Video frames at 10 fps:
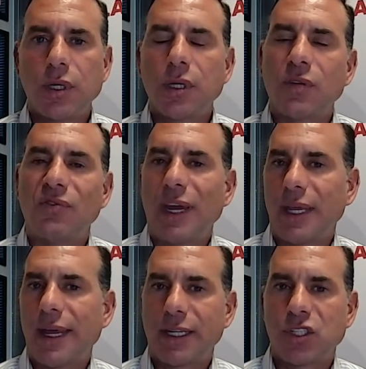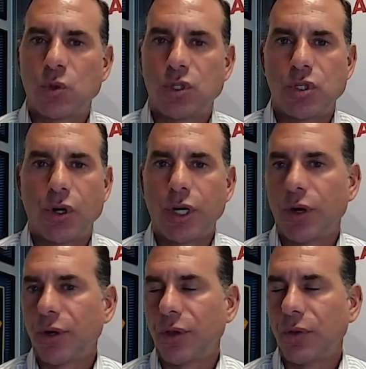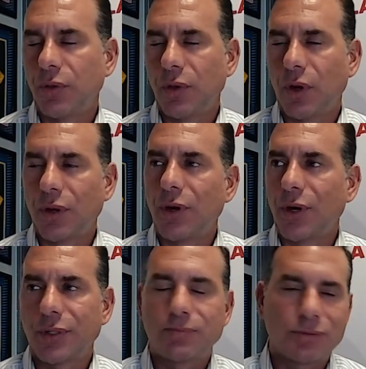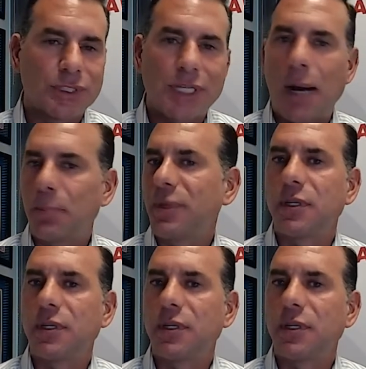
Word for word: convey that to a jury or are there top